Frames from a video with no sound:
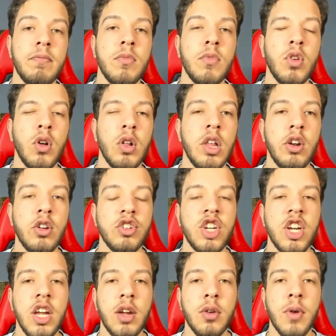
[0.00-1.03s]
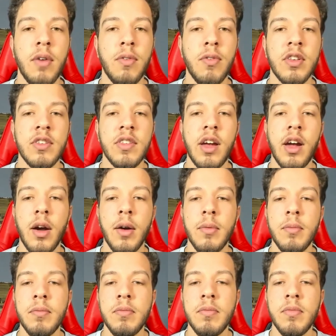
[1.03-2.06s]
So a little cheeky reference there.
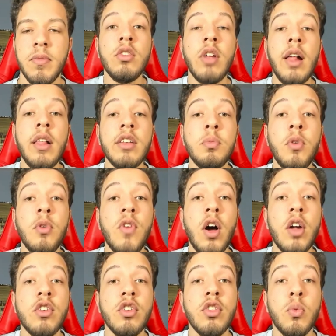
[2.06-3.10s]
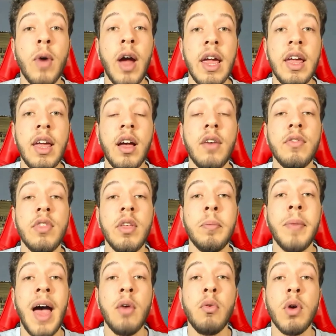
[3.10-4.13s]
Now let's move on to the ranking of the
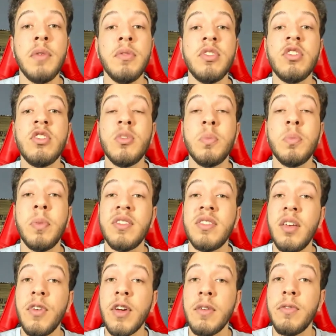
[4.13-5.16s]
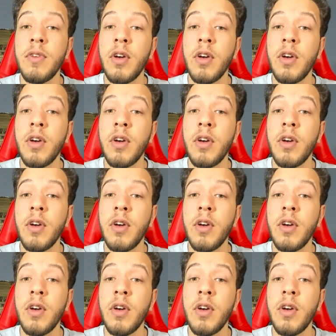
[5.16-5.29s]
Matt Reeves specific